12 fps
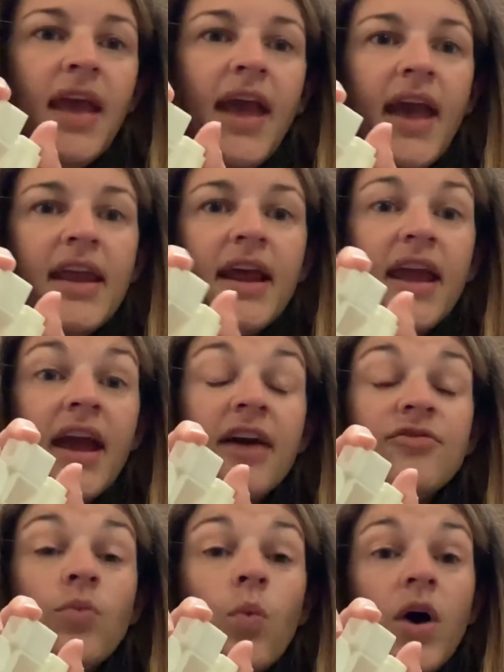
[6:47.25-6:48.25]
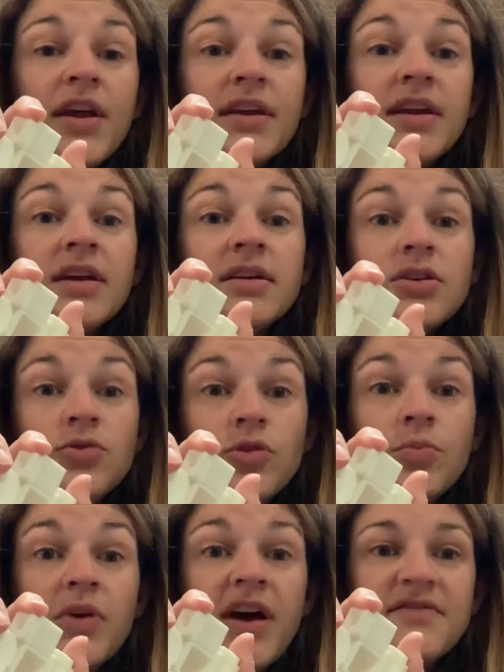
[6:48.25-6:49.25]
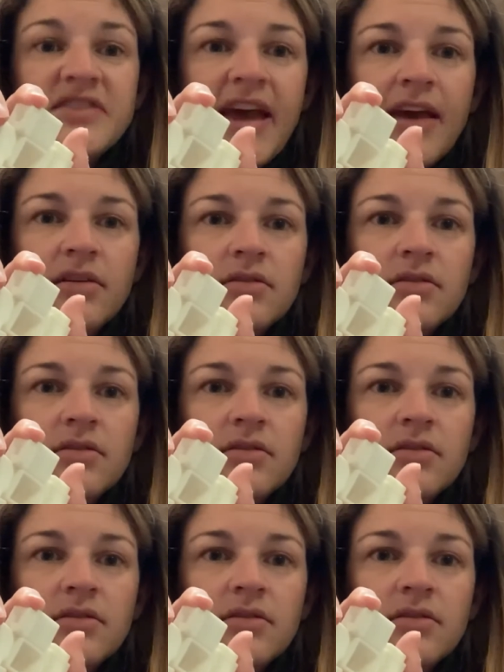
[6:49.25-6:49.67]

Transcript: and I have 1 group of 10.